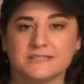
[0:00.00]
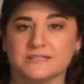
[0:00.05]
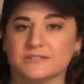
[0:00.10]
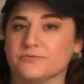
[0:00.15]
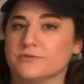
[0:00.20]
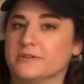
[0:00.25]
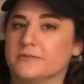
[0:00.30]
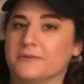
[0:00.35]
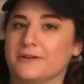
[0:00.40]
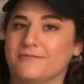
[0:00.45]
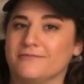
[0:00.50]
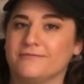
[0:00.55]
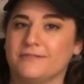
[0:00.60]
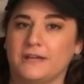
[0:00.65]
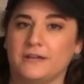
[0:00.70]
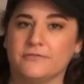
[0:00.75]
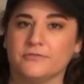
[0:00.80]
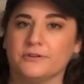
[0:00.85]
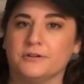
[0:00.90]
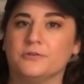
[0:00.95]
It's one of my
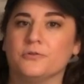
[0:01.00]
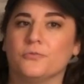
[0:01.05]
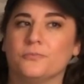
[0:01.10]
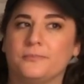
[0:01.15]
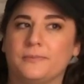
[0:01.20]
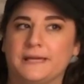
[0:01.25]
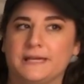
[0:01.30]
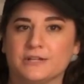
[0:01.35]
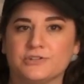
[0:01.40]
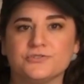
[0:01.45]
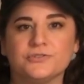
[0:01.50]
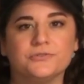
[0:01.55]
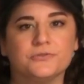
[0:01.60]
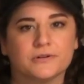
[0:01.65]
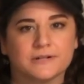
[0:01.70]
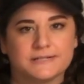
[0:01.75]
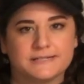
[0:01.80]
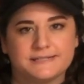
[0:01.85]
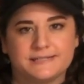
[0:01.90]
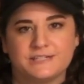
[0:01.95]
favorite pantry
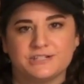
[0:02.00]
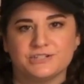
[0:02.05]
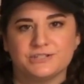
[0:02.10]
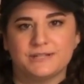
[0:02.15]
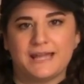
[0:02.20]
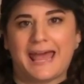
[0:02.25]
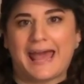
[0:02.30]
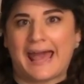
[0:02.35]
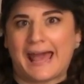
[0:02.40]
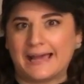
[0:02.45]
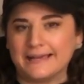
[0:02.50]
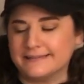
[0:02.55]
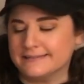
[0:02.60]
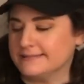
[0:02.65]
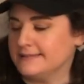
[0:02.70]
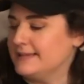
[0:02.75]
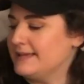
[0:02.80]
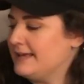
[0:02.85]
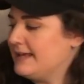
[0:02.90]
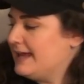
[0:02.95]
organization hacks.
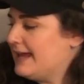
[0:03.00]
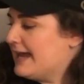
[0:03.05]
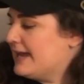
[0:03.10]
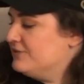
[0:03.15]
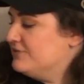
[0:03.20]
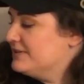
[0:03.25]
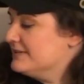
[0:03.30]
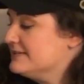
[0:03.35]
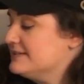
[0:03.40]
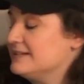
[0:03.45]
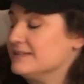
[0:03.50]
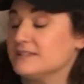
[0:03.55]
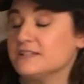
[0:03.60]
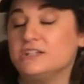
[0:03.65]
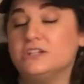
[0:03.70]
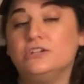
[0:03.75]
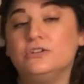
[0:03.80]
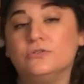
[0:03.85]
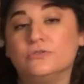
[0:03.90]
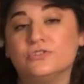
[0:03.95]
And you can see it's a
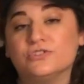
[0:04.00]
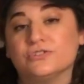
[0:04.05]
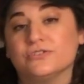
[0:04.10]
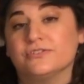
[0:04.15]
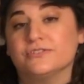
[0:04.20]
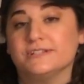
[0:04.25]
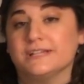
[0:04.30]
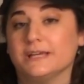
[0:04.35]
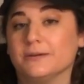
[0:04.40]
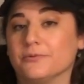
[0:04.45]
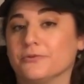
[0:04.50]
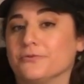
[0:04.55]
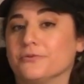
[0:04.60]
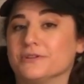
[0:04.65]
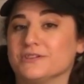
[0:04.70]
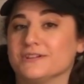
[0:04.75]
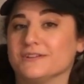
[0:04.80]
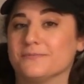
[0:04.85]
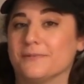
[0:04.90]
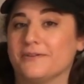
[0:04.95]
huge turntable,
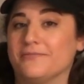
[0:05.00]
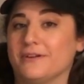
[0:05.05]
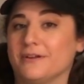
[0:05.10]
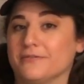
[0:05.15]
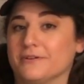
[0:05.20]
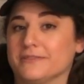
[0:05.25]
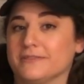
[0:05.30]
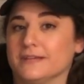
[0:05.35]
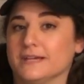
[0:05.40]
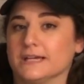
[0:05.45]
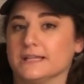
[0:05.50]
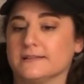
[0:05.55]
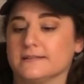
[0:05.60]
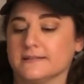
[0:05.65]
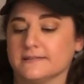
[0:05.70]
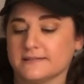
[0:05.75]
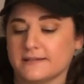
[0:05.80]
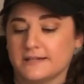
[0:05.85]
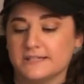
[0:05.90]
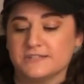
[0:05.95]
which is my favorite thing. It's the
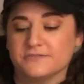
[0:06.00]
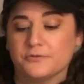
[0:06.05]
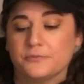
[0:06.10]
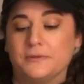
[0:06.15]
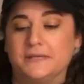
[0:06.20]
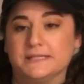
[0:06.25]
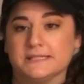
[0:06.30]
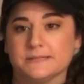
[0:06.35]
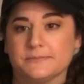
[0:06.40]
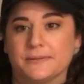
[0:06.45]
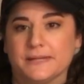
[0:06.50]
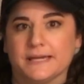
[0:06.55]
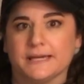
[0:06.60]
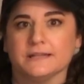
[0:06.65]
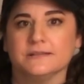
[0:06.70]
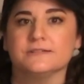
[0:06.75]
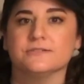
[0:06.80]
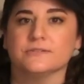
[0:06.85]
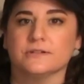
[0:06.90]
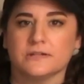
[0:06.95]
size of a pizza
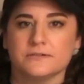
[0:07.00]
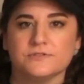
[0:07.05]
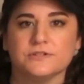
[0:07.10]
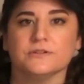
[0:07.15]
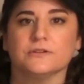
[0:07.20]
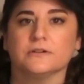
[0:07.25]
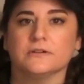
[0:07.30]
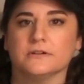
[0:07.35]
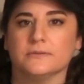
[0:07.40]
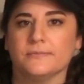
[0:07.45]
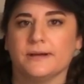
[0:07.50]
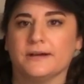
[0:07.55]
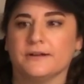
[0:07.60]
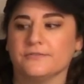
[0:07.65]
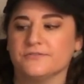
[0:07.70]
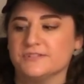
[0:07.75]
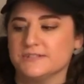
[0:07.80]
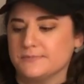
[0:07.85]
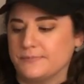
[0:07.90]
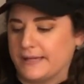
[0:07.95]
pan, so it gives you a good amount
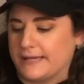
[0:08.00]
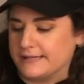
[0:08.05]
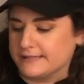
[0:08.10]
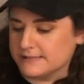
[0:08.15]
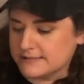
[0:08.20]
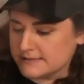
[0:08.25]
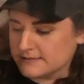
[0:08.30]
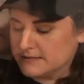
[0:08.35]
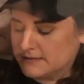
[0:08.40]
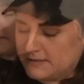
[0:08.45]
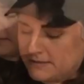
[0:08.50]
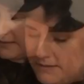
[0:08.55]
of space.